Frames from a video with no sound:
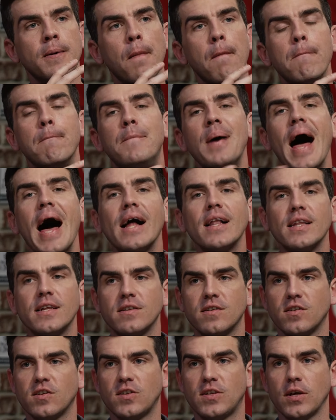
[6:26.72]

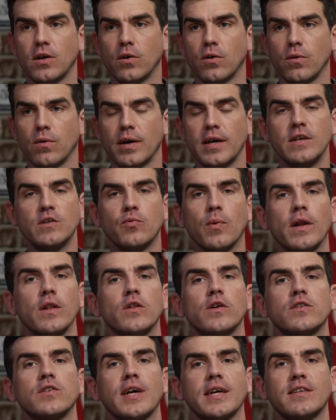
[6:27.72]
balanced still is what it
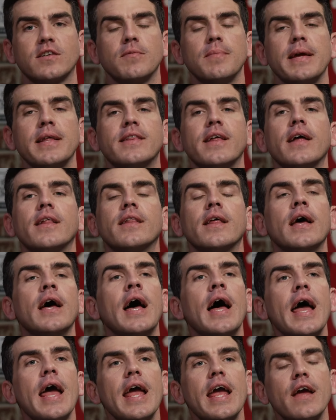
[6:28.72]
looks like to me. That
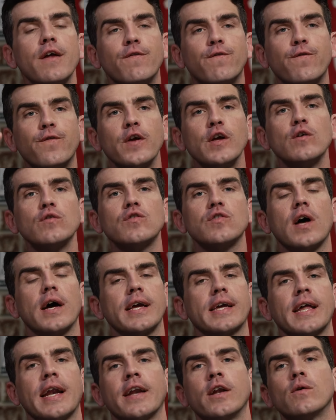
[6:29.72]
it feels
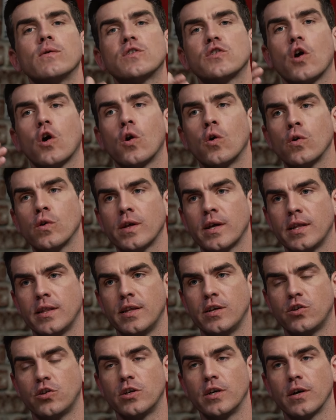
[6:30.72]
like, and I know it's early in
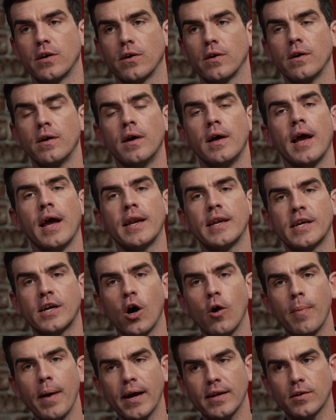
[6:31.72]
this year, and to
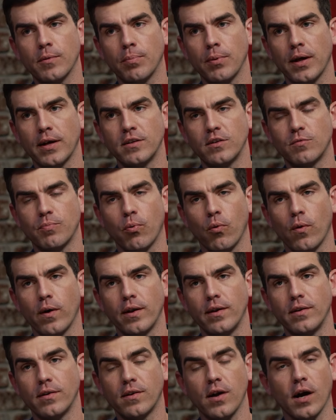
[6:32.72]
go back to Blaine's
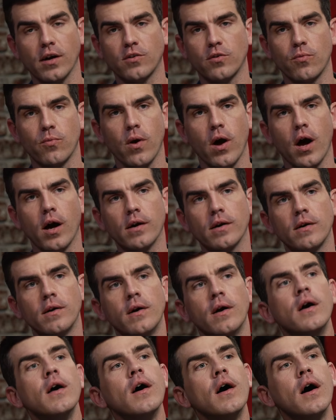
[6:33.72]
point, Dr. Rock,
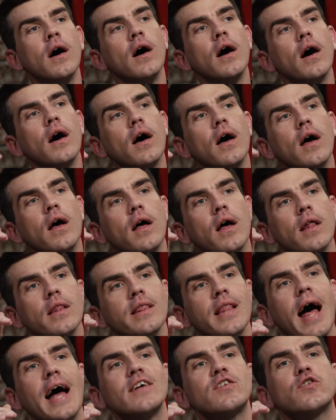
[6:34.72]

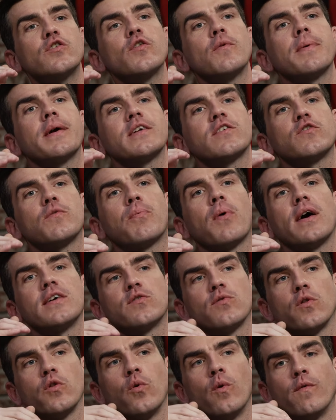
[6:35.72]
last year the biggest
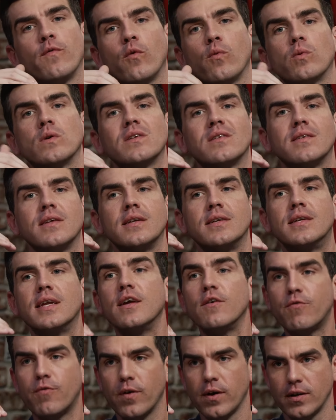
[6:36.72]
surprise for Louisville was the
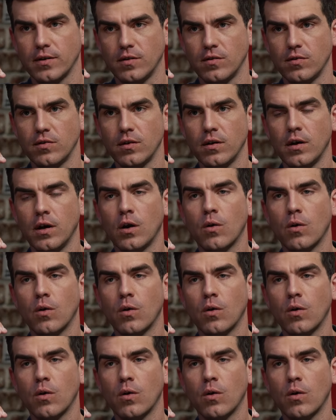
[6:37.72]
defense